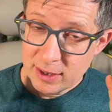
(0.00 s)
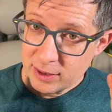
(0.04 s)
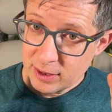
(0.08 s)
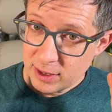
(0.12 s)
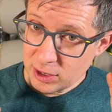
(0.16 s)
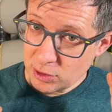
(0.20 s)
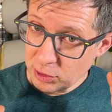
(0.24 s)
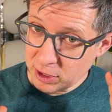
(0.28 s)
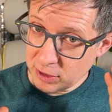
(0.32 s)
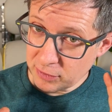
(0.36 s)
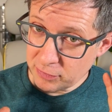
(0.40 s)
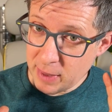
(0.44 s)

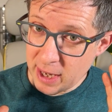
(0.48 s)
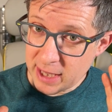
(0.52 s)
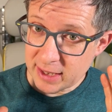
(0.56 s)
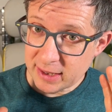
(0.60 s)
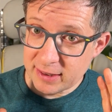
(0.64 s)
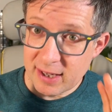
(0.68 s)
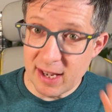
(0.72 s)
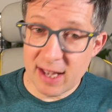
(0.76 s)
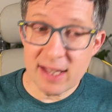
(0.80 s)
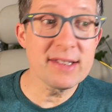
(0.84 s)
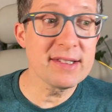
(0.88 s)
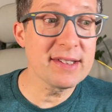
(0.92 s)
He could have made a
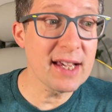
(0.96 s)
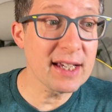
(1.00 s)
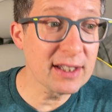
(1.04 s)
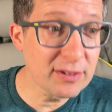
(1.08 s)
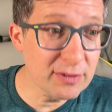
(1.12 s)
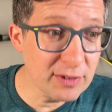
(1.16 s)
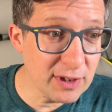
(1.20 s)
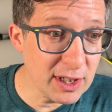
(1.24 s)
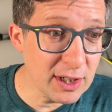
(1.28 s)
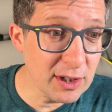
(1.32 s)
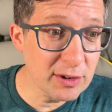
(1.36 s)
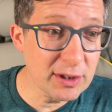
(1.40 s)
10
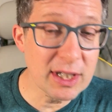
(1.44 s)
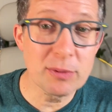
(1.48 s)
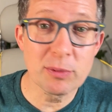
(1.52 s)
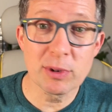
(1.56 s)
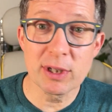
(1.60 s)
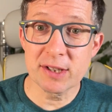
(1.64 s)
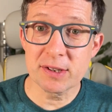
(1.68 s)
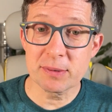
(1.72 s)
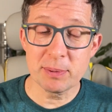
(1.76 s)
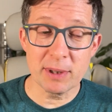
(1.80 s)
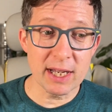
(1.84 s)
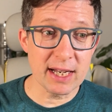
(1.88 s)
second video that
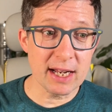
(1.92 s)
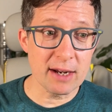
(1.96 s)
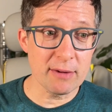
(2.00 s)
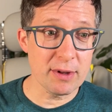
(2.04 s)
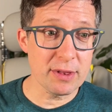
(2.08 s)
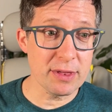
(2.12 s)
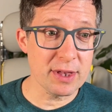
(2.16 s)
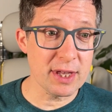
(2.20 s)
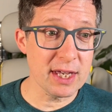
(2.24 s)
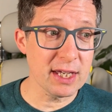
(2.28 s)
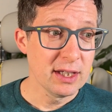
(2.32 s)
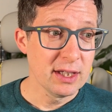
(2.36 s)
would explain
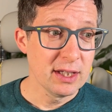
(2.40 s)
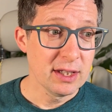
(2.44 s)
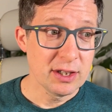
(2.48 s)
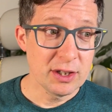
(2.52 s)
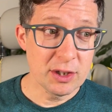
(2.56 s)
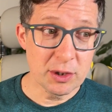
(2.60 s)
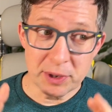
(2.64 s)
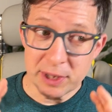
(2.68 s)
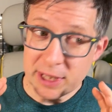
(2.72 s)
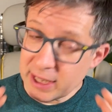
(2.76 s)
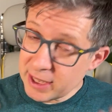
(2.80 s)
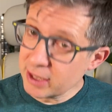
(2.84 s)
everything.
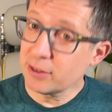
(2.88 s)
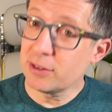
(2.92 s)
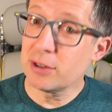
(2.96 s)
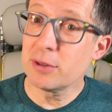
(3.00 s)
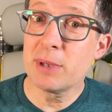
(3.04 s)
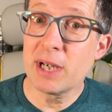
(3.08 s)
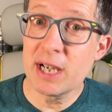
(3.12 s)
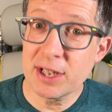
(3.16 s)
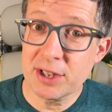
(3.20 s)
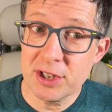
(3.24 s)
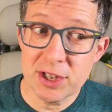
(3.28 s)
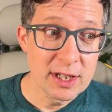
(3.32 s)
You're eating too
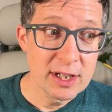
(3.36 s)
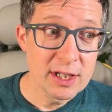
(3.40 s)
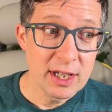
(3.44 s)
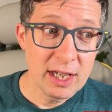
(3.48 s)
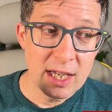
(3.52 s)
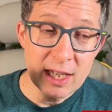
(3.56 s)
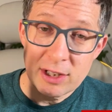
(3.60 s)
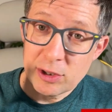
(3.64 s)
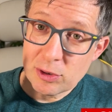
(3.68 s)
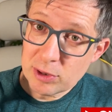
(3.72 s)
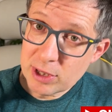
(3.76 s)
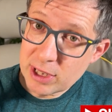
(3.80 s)
much
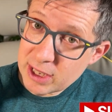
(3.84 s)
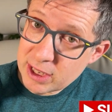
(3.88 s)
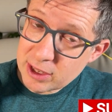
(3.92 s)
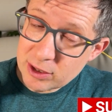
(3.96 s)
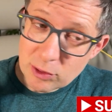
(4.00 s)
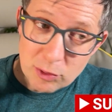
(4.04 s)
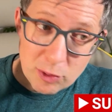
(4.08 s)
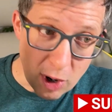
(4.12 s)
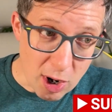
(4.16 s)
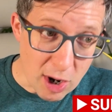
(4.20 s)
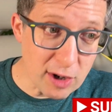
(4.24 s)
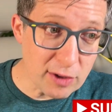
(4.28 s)
and you're eating
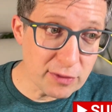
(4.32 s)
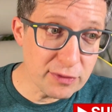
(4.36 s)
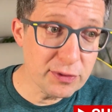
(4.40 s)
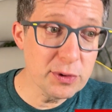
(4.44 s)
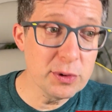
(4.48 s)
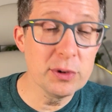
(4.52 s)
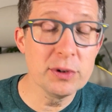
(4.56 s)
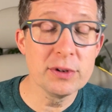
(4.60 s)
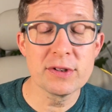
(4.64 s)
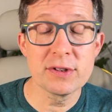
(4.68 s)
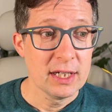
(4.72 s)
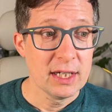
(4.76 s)
the wrong
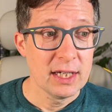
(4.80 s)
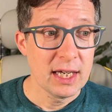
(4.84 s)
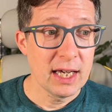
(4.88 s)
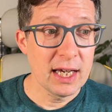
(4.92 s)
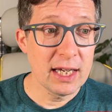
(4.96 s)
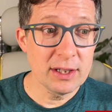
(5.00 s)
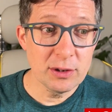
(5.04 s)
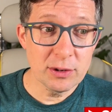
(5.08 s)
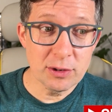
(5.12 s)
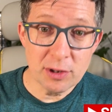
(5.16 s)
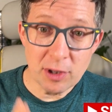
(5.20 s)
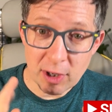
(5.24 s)
foods
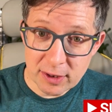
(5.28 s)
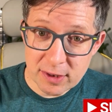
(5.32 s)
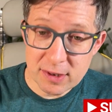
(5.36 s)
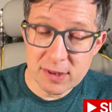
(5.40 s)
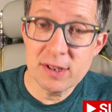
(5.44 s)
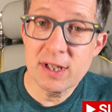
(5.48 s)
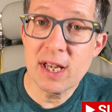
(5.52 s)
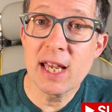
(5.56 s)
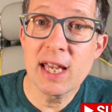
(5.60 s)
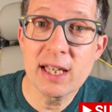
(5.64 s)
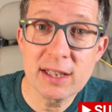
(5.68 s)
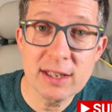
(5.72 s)
and you're not
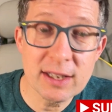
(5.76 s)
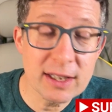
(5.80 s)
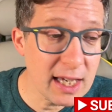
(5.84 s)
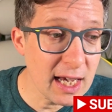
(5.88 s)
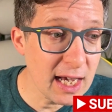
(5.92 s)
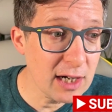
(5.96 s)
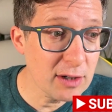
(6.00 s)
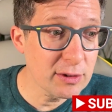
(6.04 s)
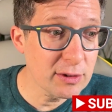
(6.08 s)
staying in the calorie